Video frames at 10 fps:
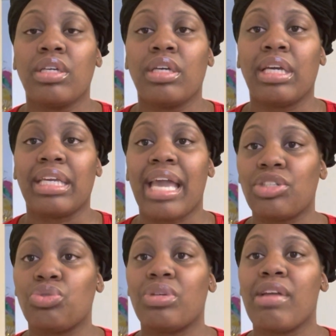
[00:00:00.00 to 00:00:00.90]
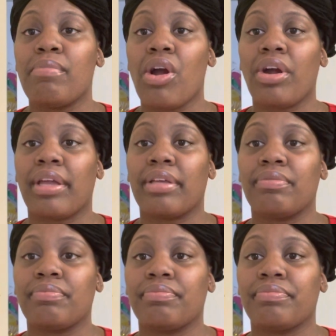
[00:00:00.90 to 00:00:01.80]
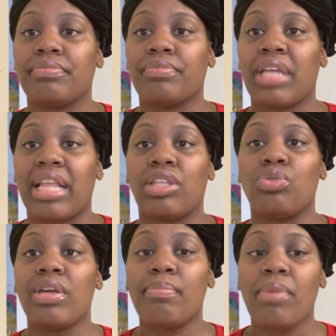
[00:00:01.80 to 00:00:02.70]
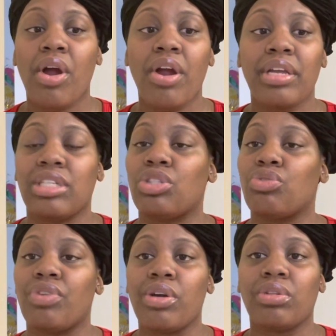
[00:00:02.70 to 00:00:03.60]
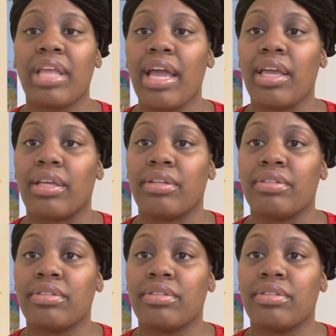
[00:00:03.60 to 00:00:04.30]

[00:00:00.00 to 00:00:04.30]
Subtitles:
and yes, you get married. After you get married, it's the real thing.